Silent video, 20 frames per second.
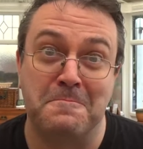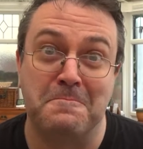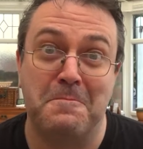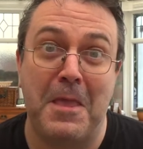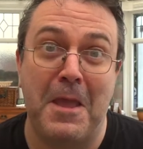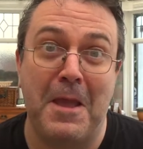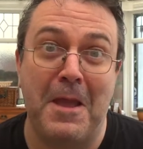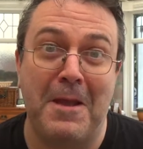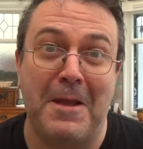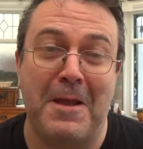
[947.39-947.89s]

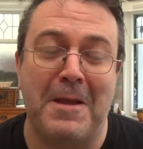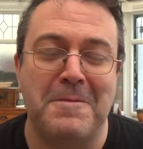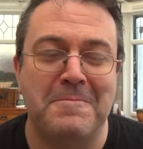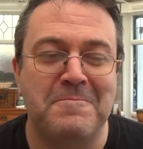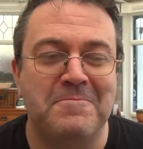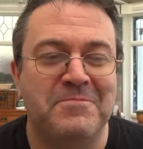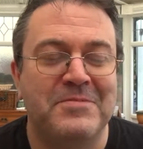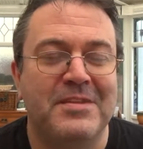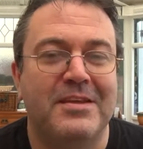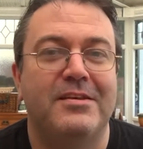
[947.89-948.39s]
Yeah.
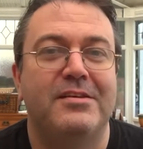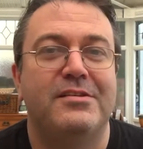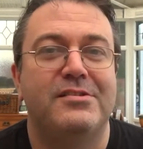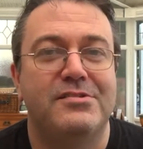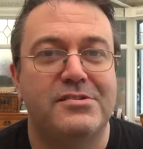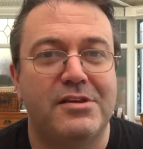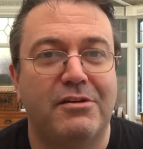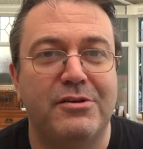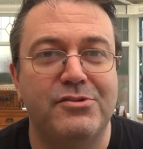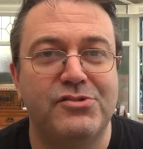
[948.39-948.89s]

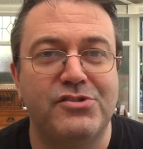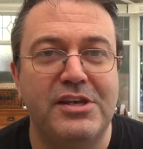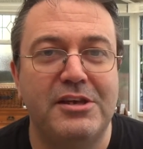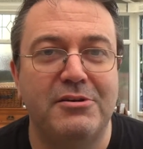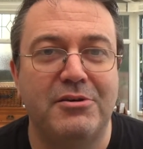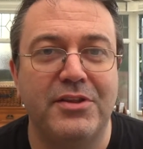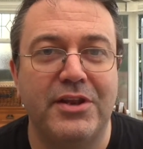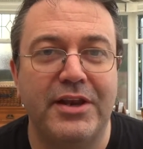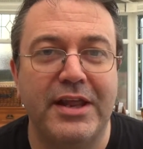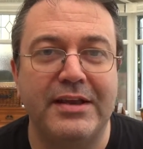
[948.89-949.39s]
So I'll see
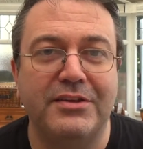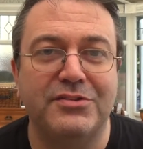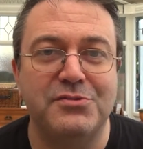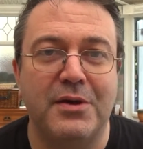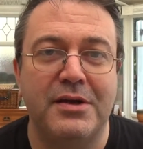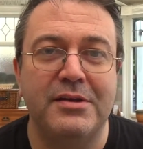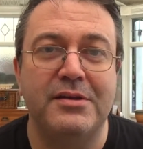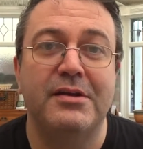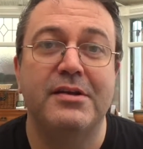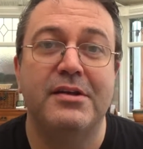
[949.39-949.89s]
you on the next
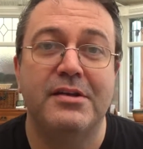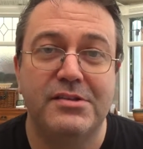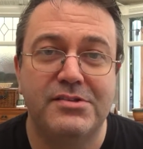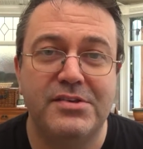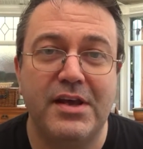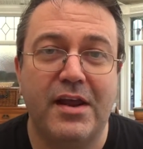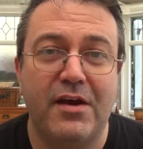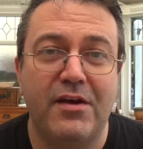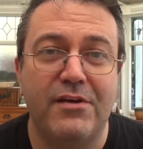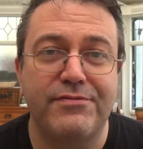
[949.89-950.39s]
one.
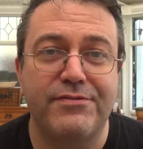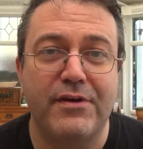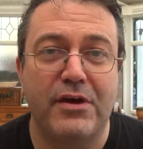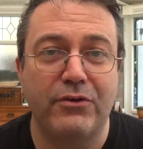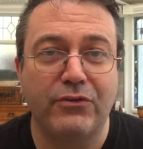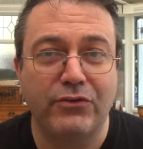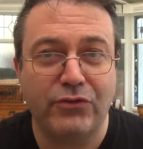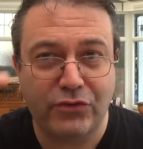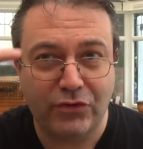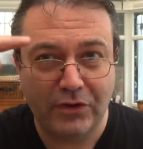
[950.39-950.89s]
Ta-ra,
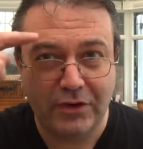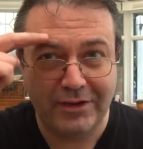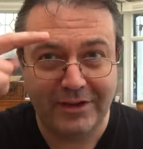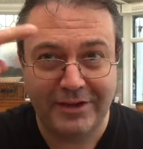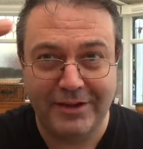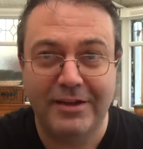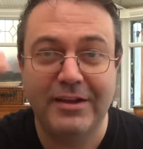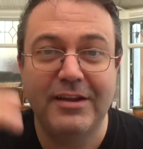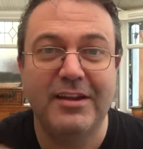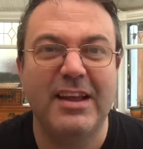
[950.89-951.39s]
folks.
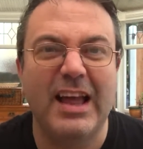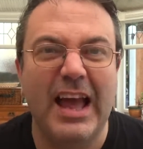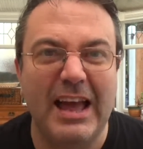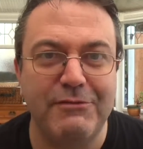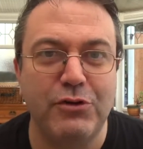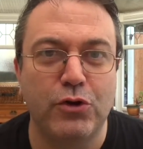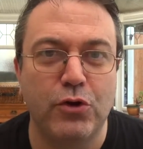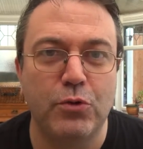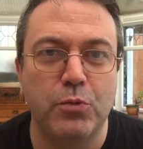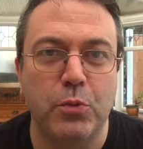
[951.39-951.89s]

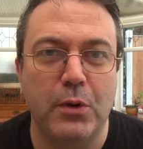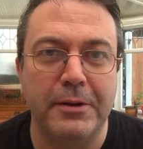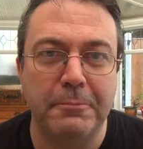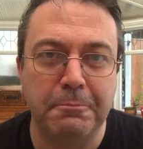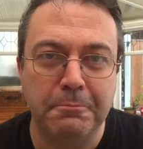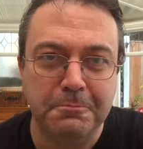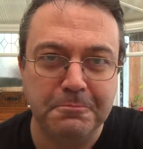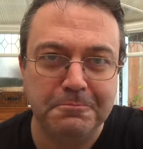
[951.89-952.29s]
Have a good one.